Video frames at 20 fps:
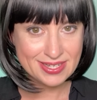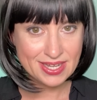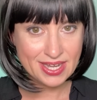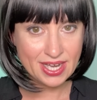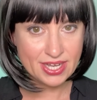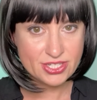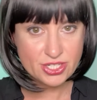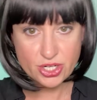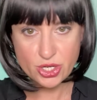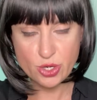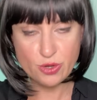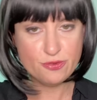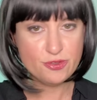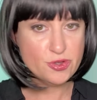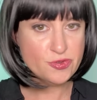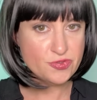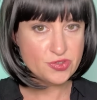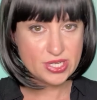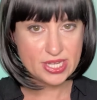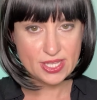I don't know if
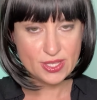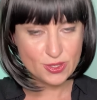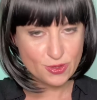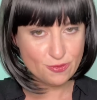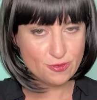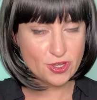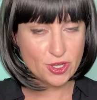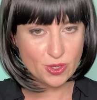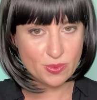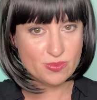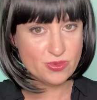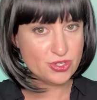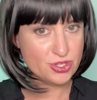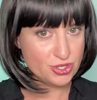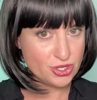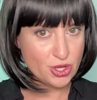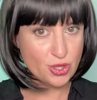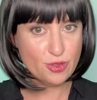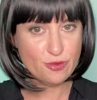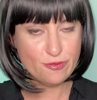you've seen the films,
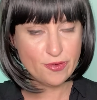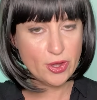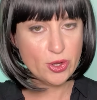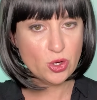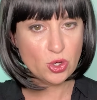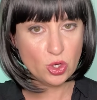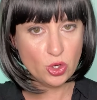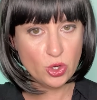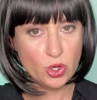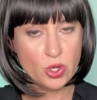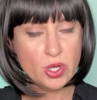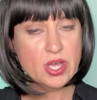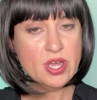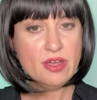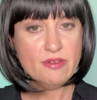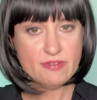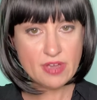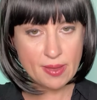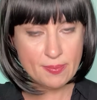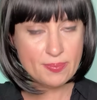the folklore.
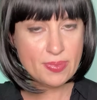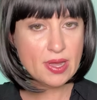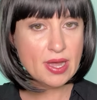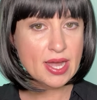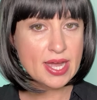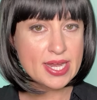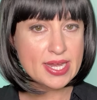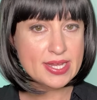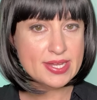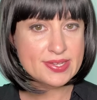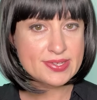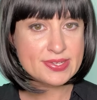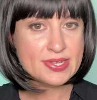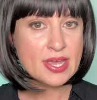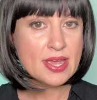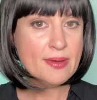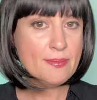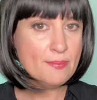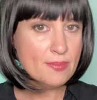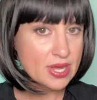Vampires
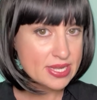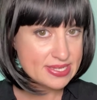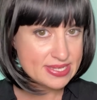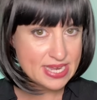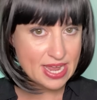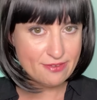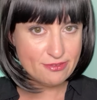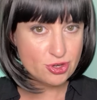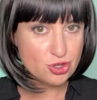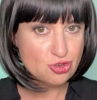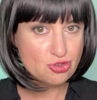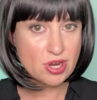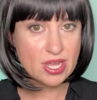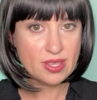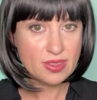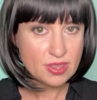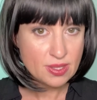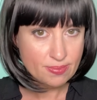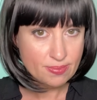must never drink the